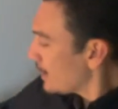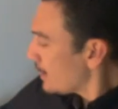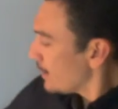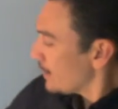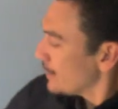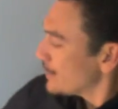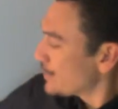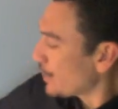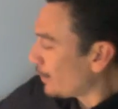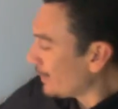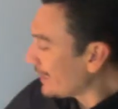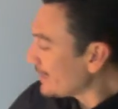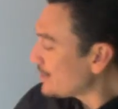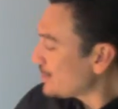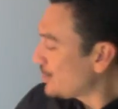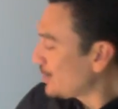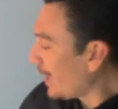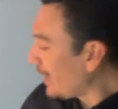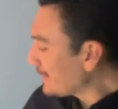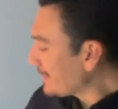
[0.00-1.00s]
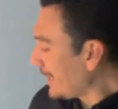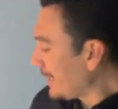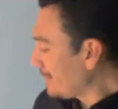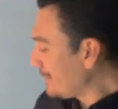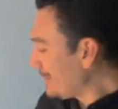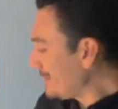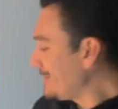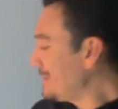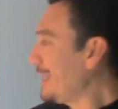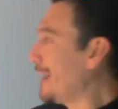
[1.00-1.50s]
So let's jot down
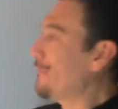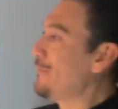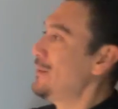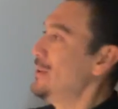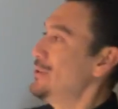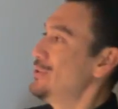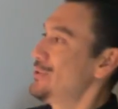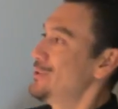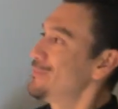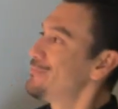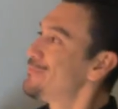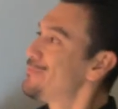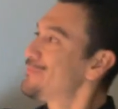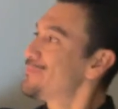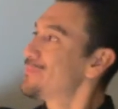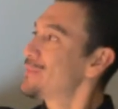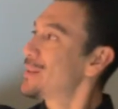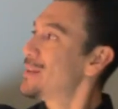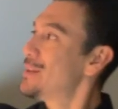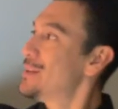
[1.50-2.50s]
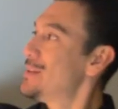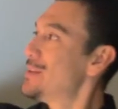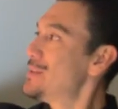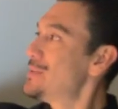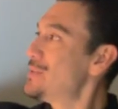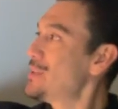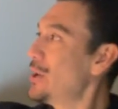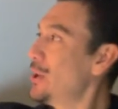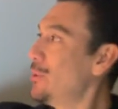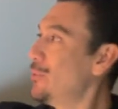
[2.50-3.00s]
this definition.
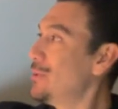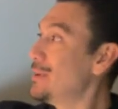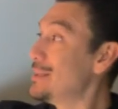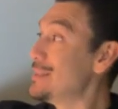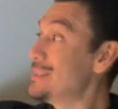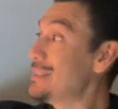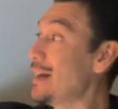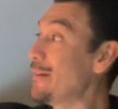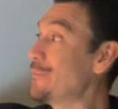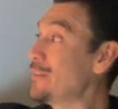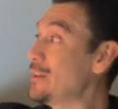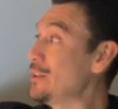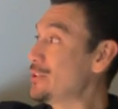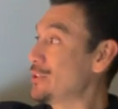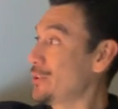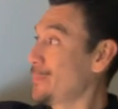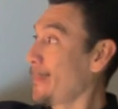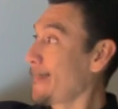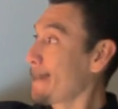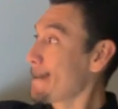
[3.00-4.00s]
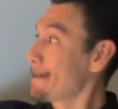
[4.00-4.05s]
So definition.